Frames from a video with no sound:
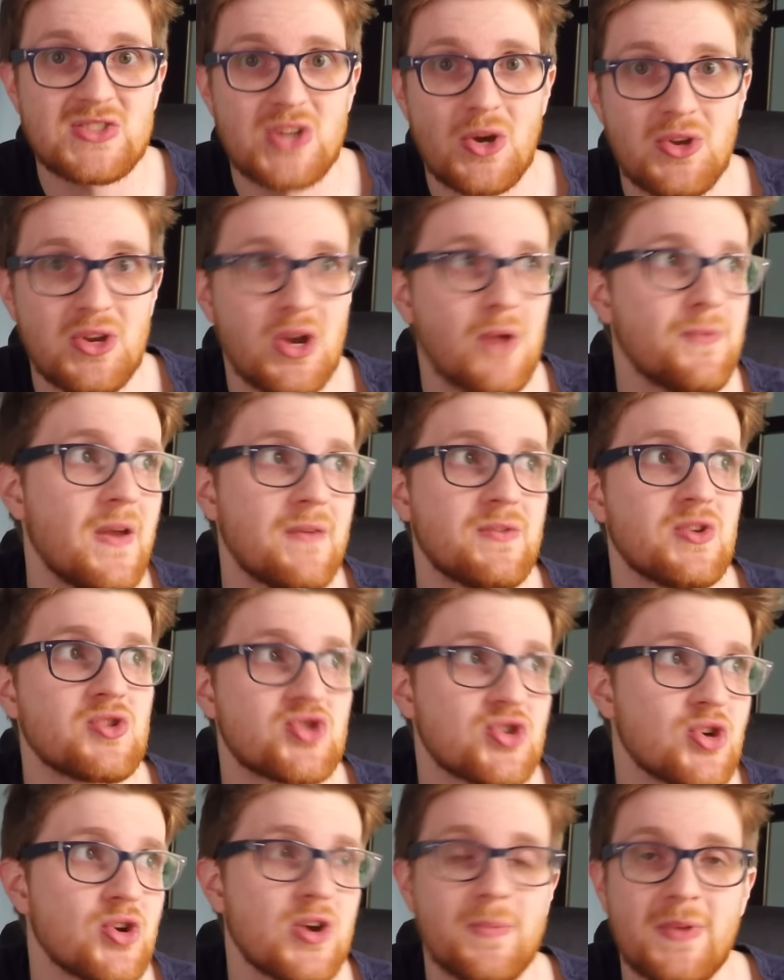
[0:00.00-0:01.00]
So, you know, if you have
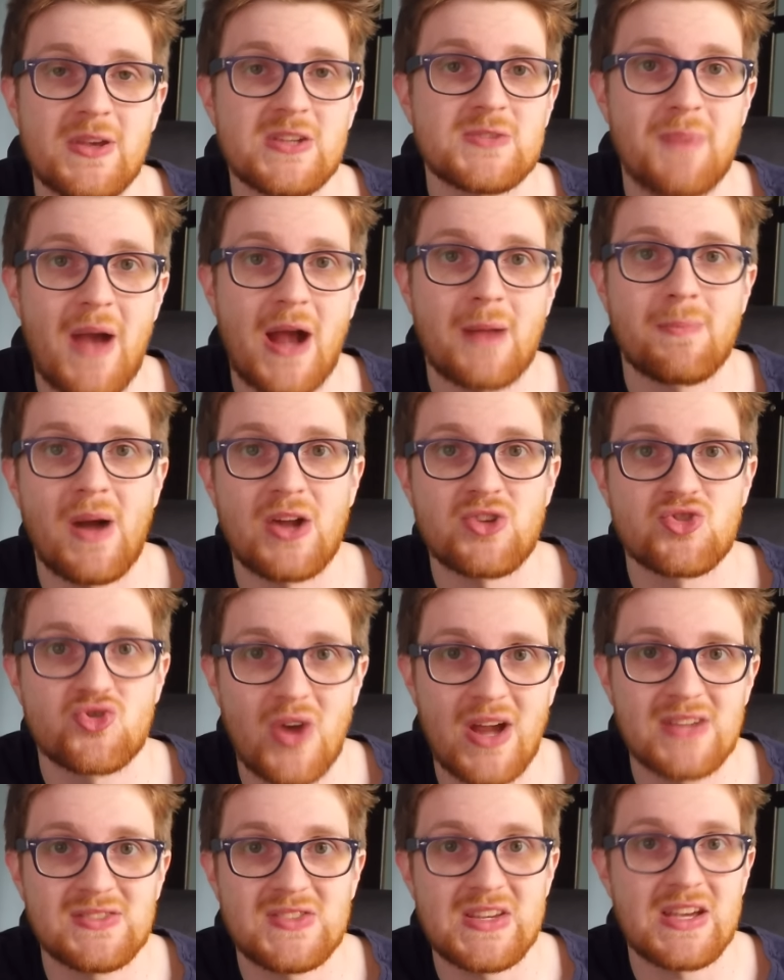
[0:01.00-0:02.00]
Naturia Beast backed by
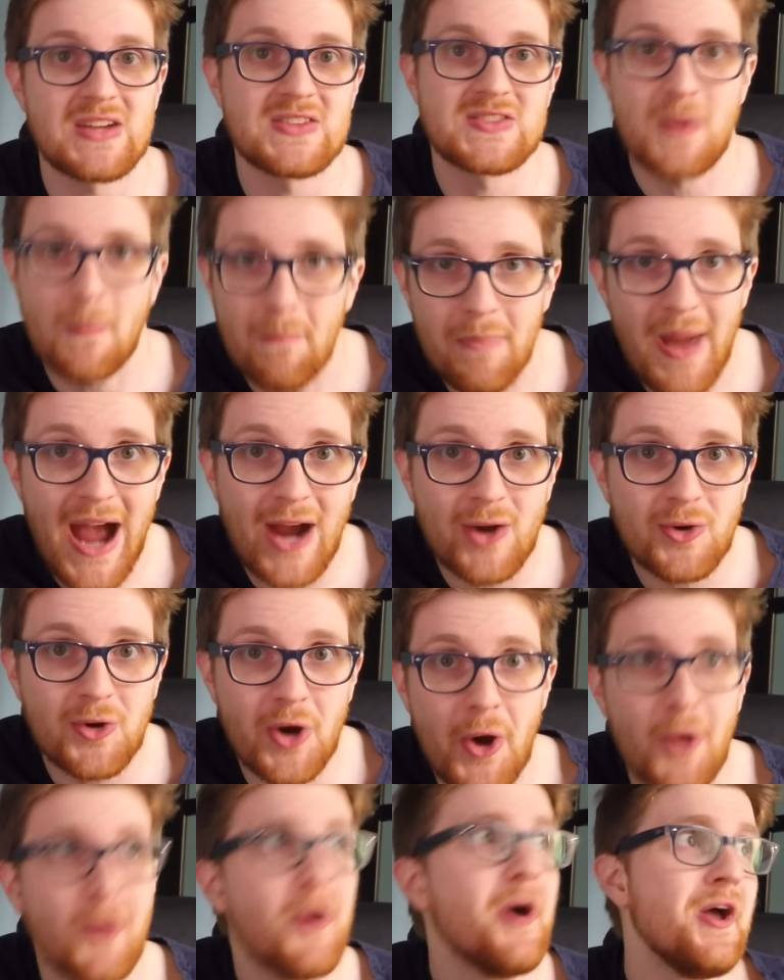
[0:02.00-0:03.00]
Drantia and some back
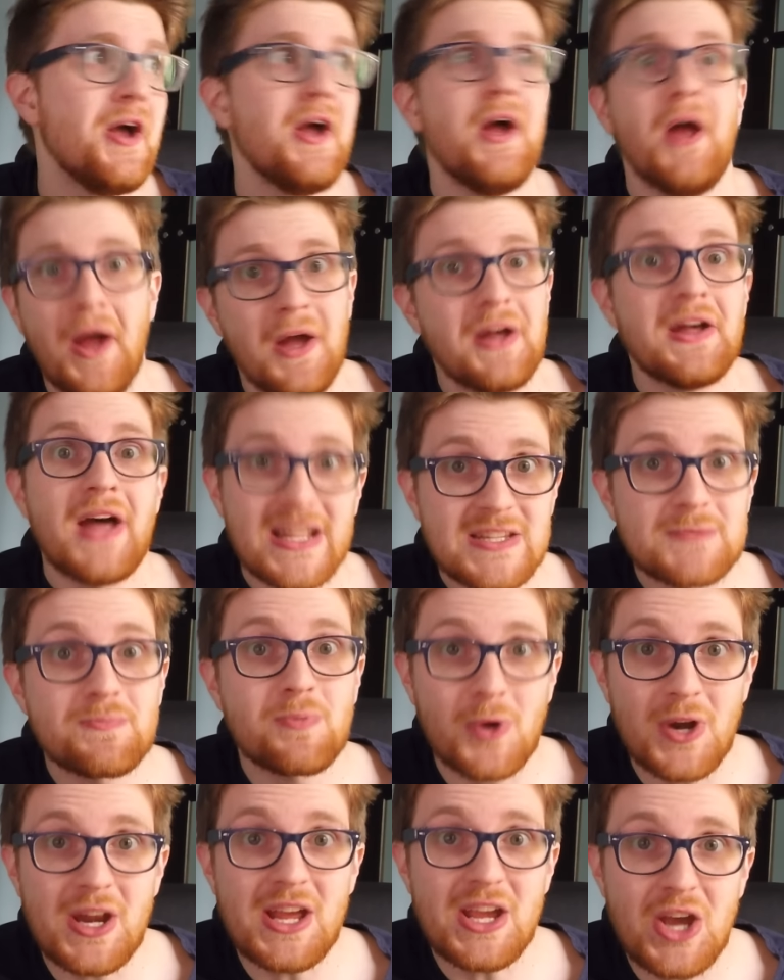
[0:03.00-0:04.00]
row, that's
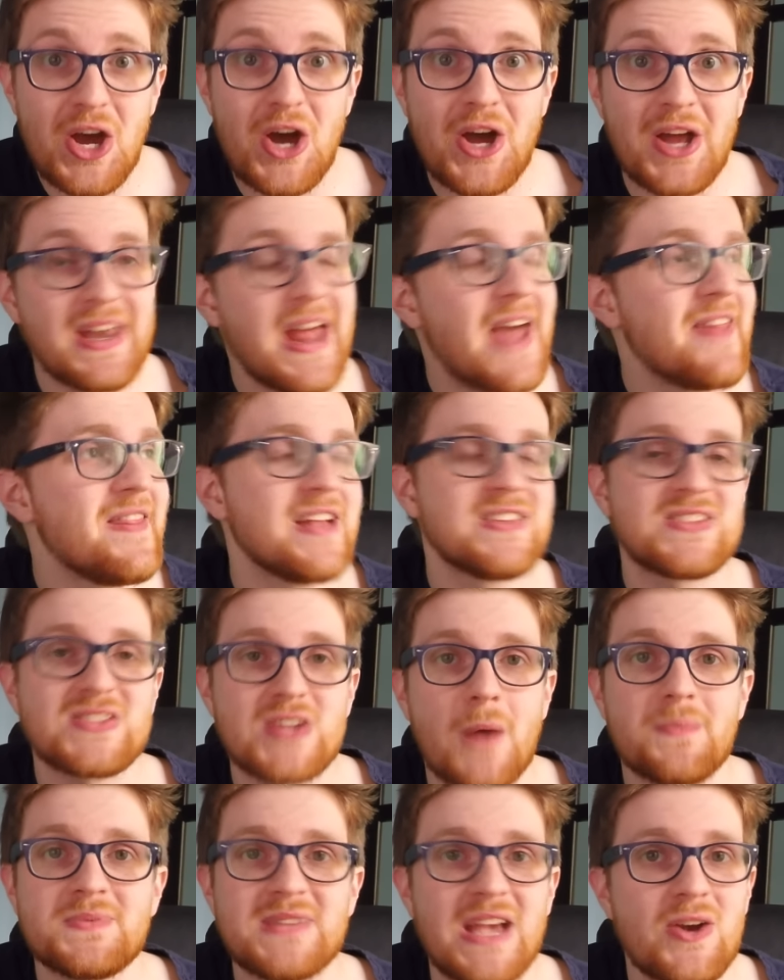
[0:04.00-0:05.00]
pretty good. And then
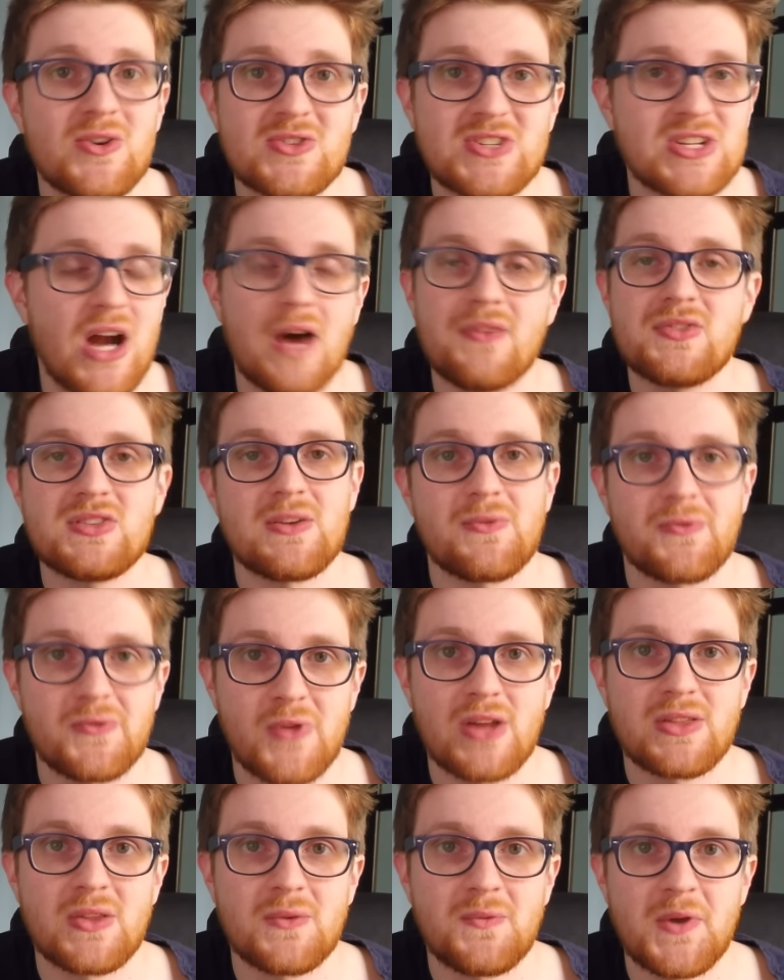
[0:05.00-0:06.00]
Subterrors can obviously
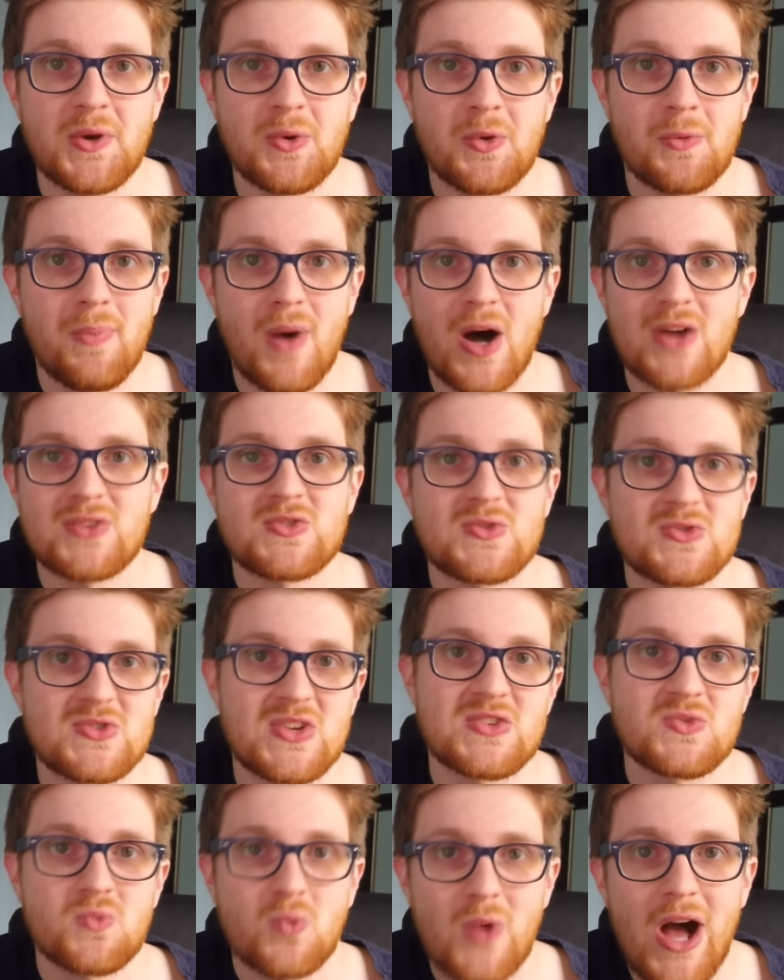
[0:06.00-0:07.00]
flood the field with monsters
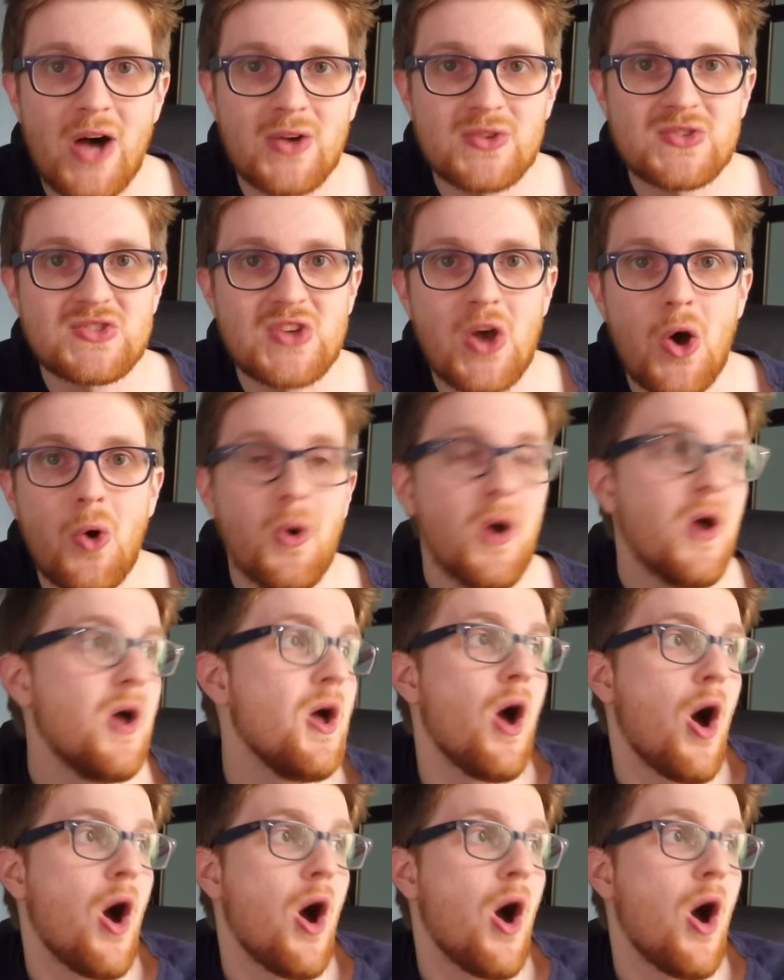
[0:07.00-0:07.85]
as well, so